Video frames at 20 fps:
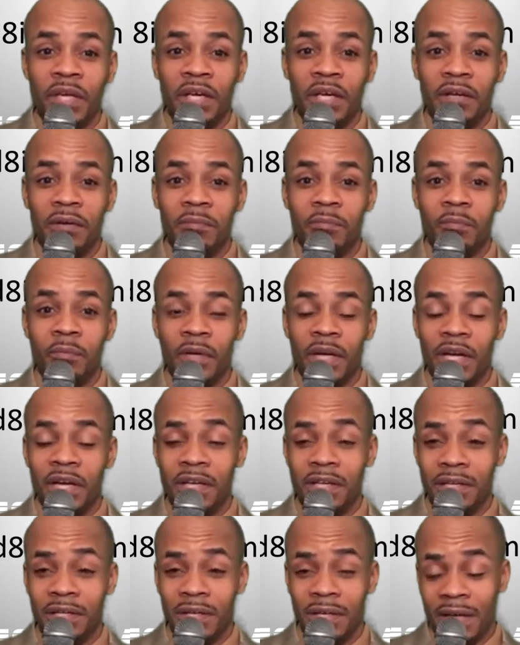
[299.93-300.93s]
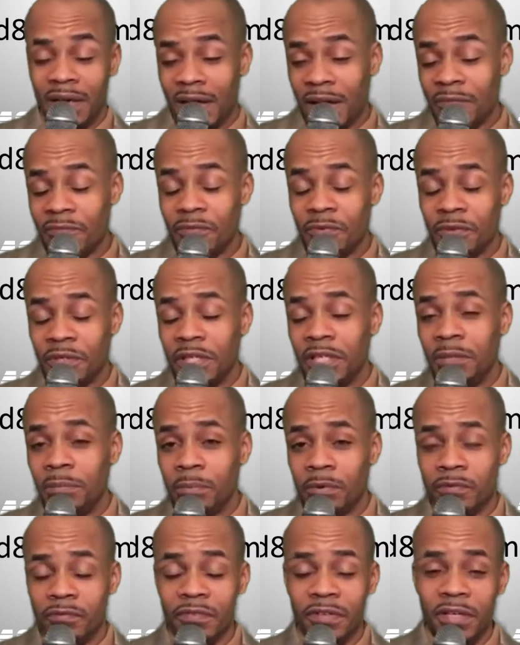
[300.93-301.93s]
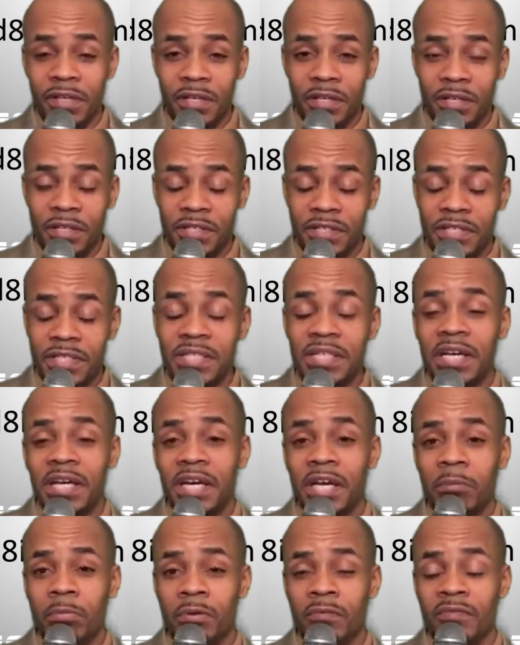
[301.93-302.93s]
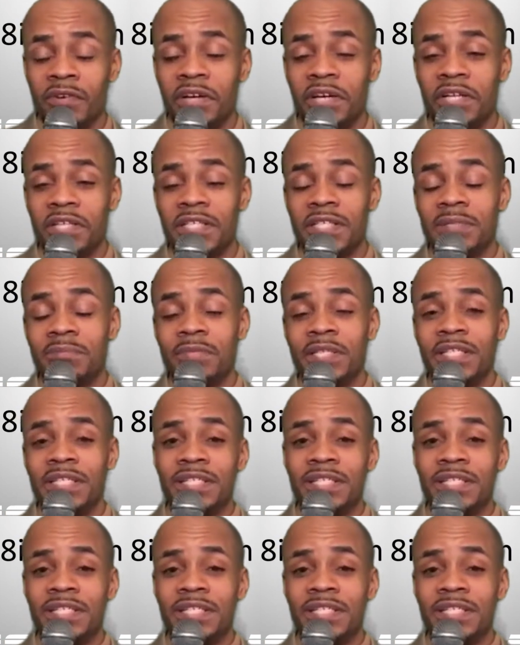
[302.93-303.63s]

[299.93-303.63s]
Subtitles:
And after the CIA provided some